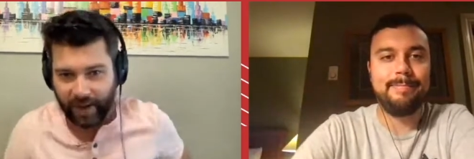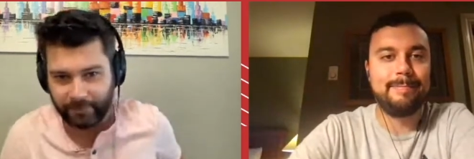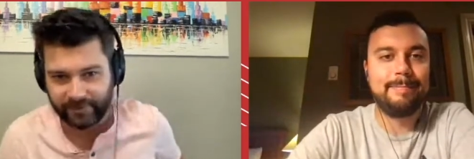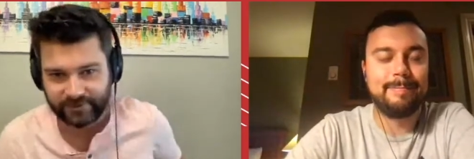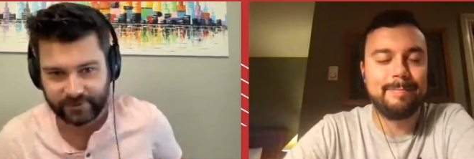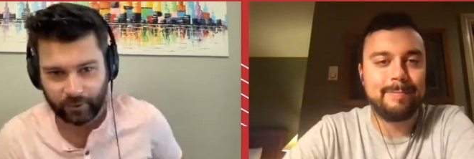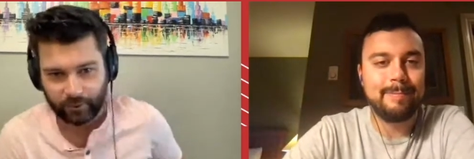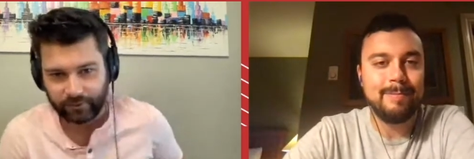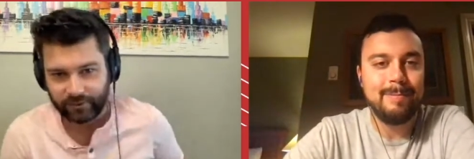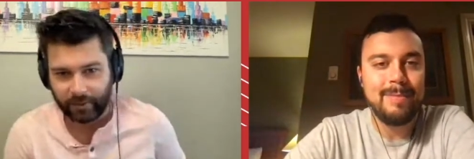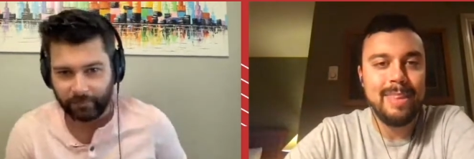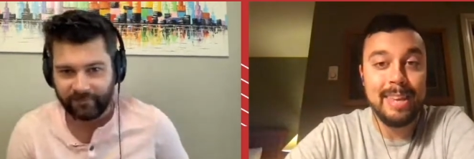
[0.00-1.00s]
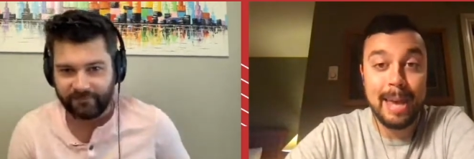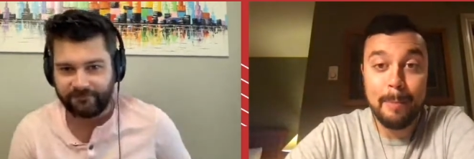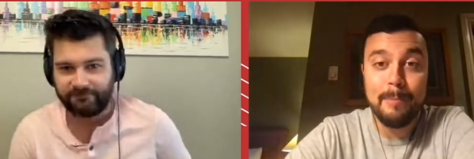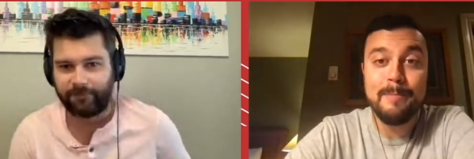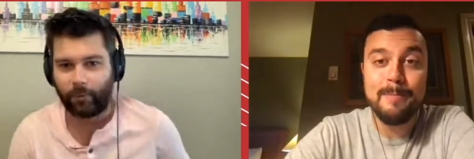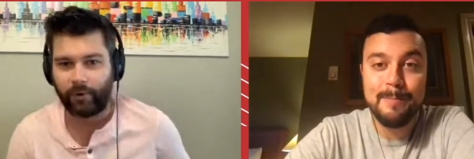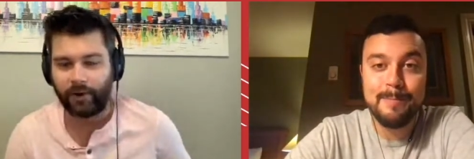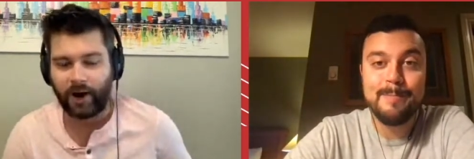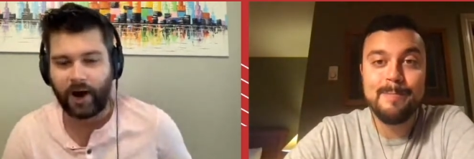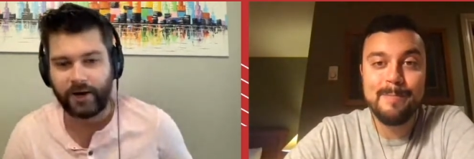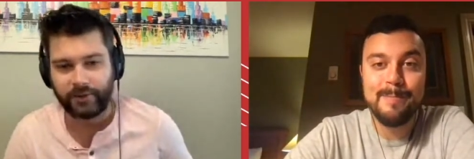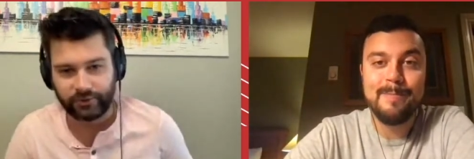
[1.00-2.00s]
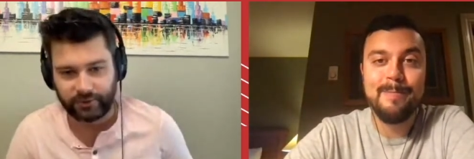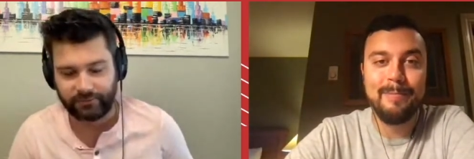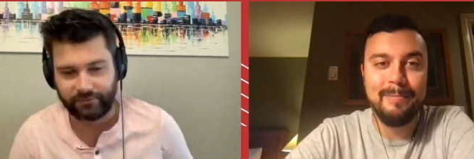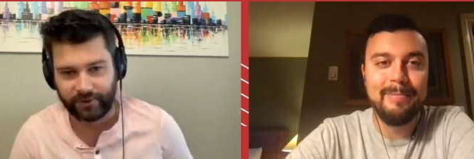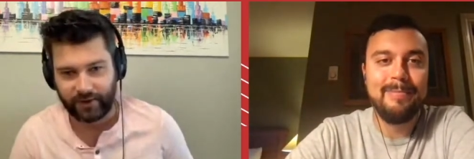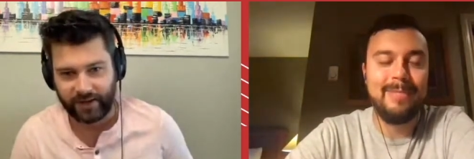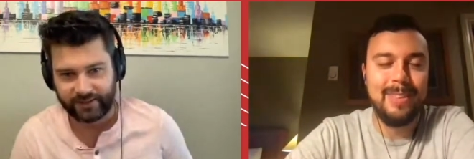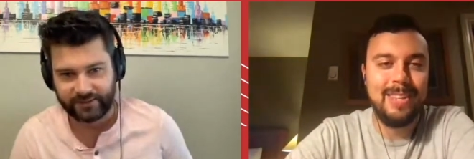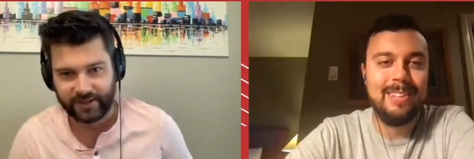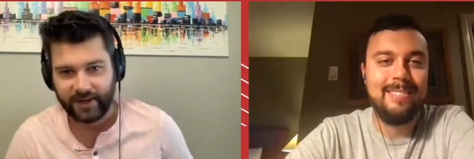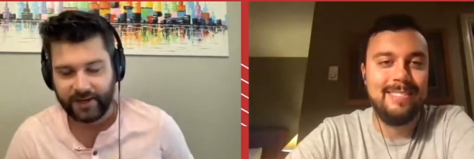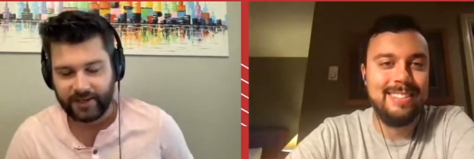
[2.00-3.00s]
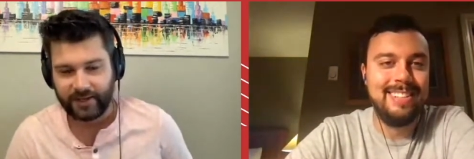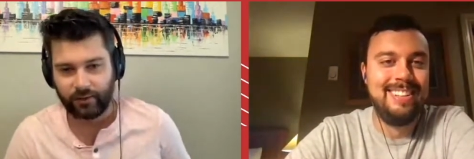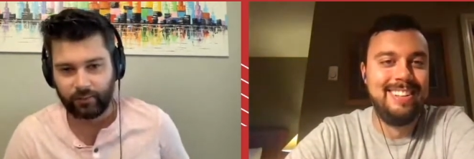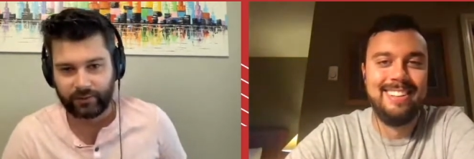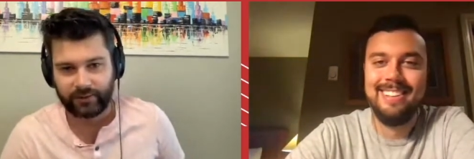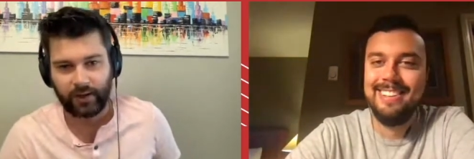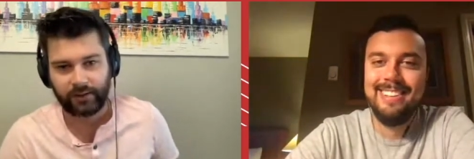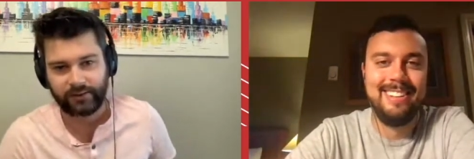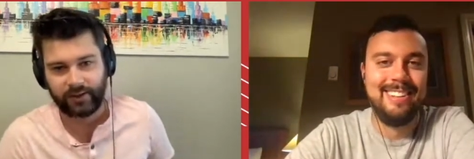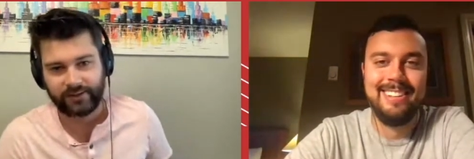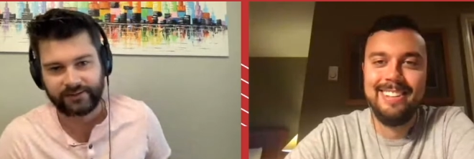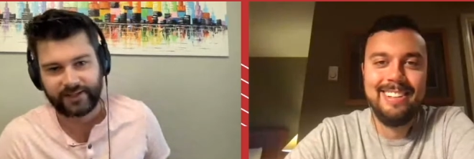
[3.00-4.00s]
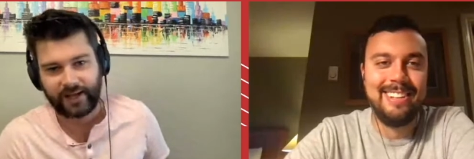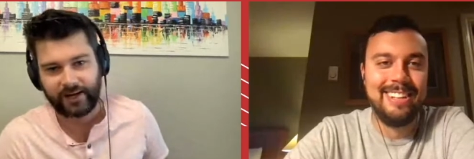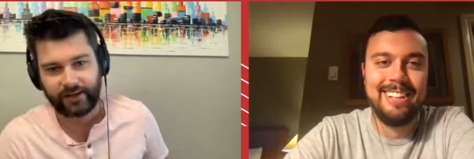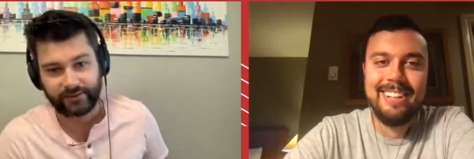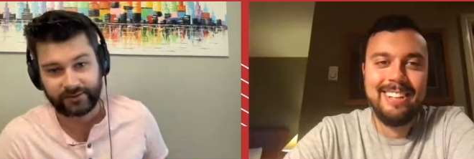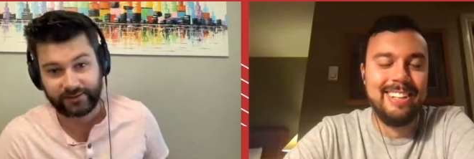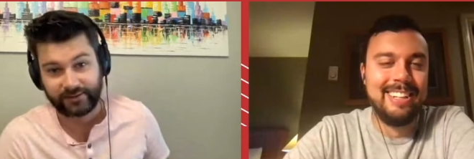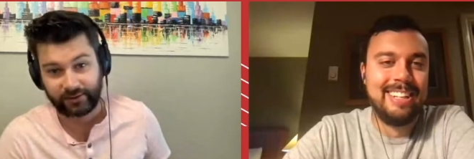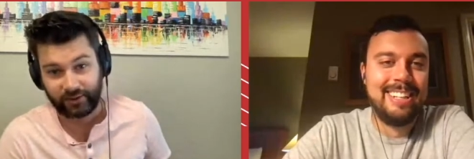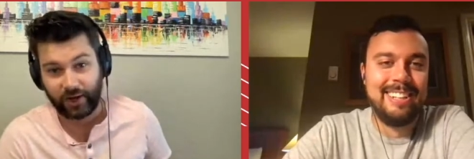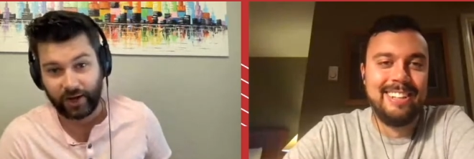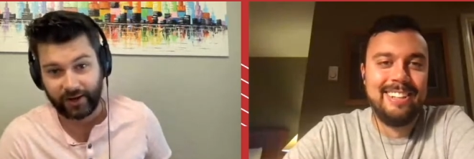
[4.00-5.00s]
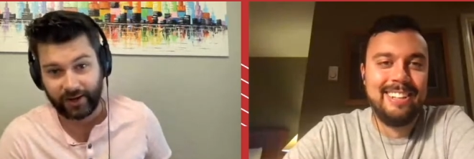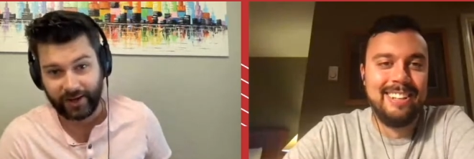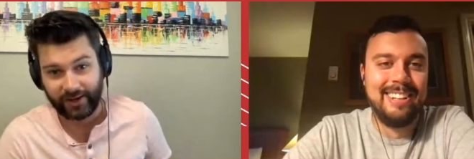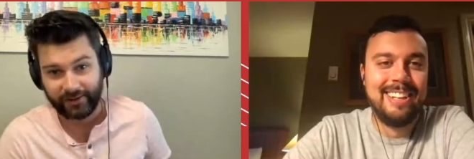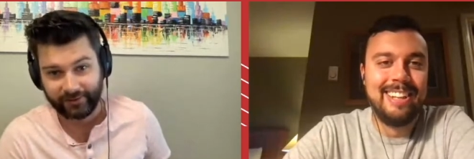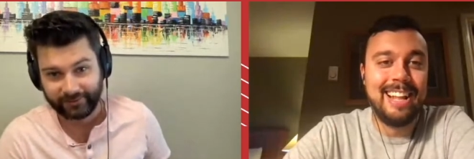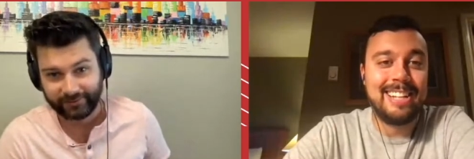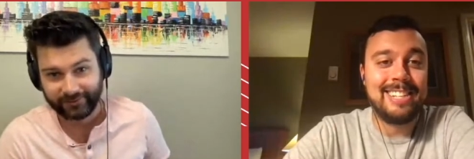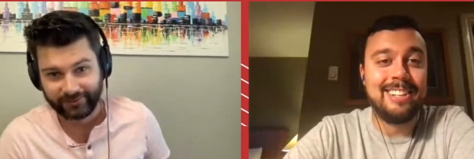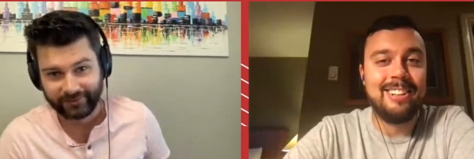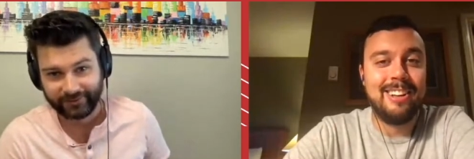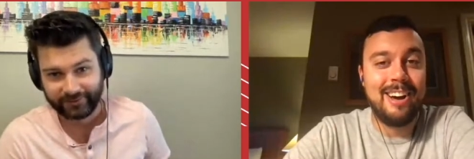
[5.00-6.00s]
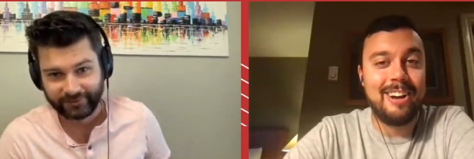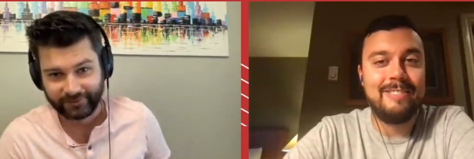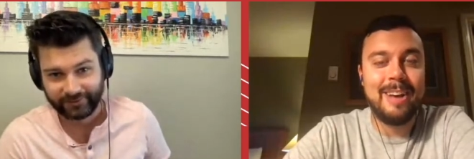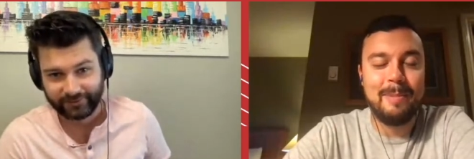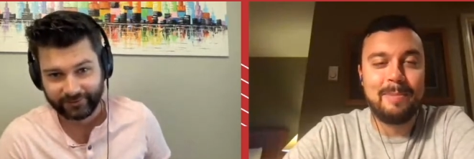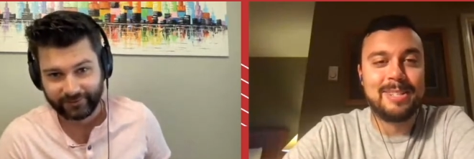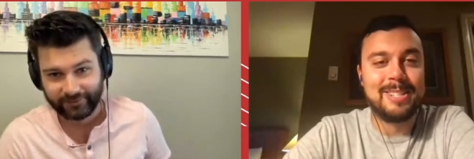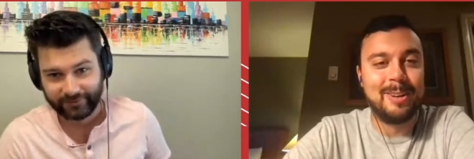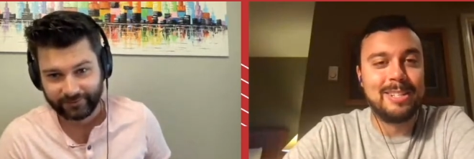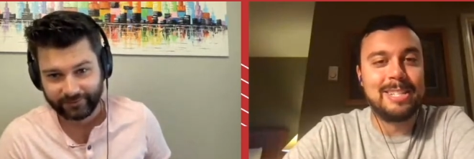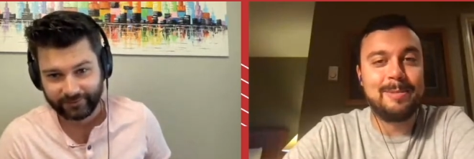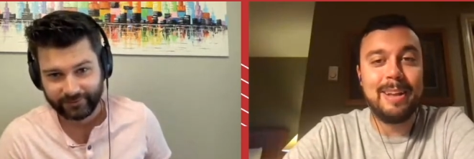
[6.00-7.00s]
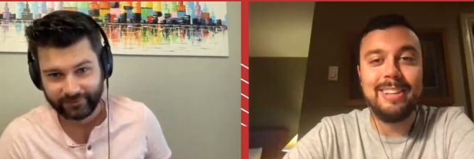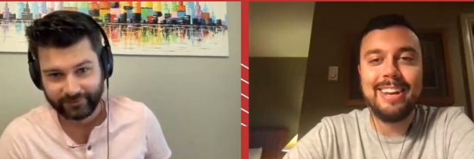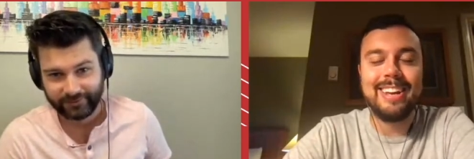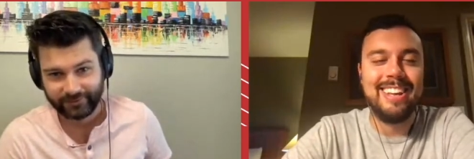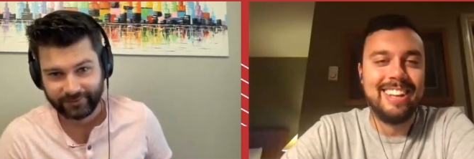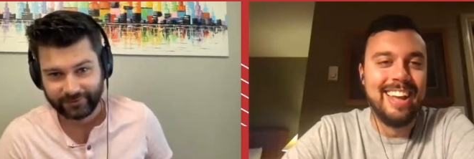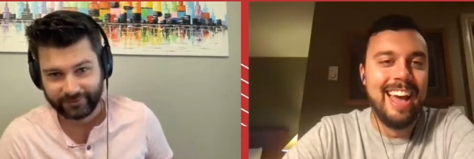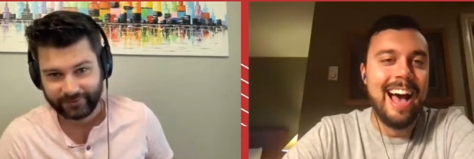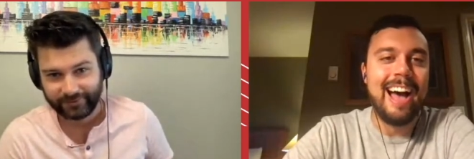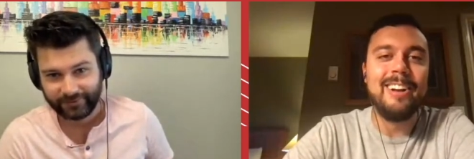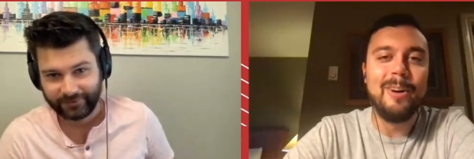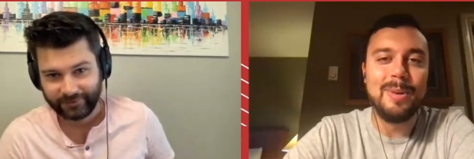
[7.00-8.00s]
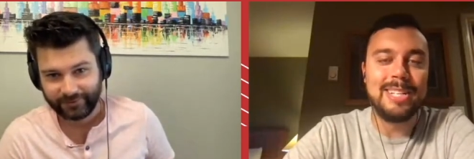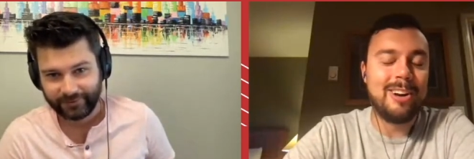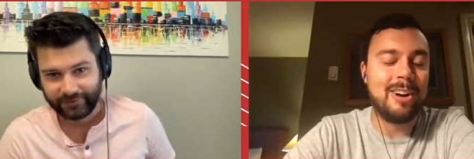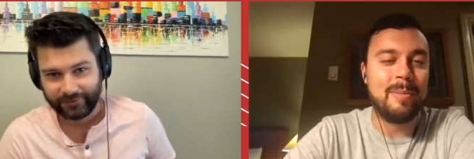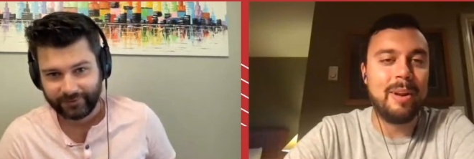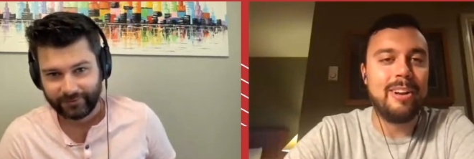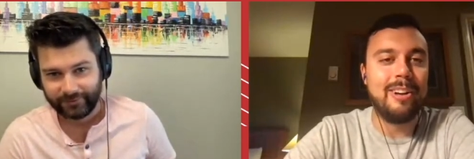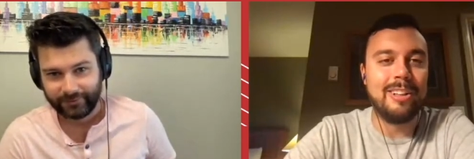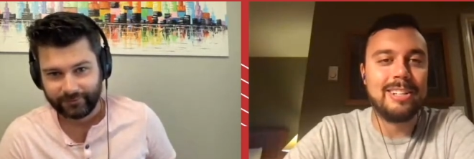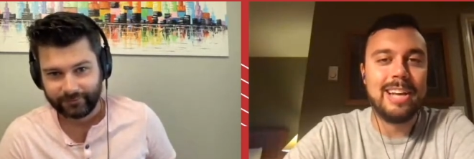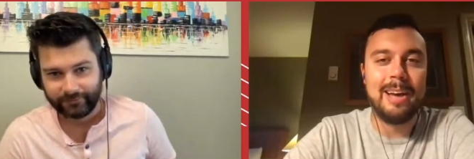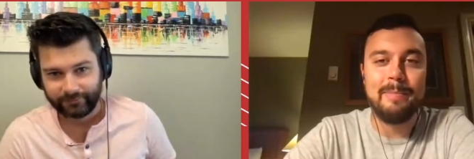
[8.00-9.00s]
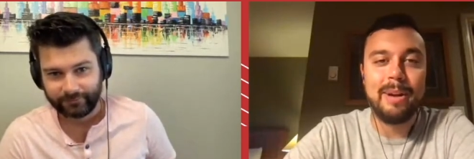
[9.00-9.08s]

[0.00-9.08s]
Speaker 1: episode, number 400 for us here with Locked On Senators. That's a lot,
Speaker 2: hey? That's a lot of episodes. Like, I know we talk about it all the time,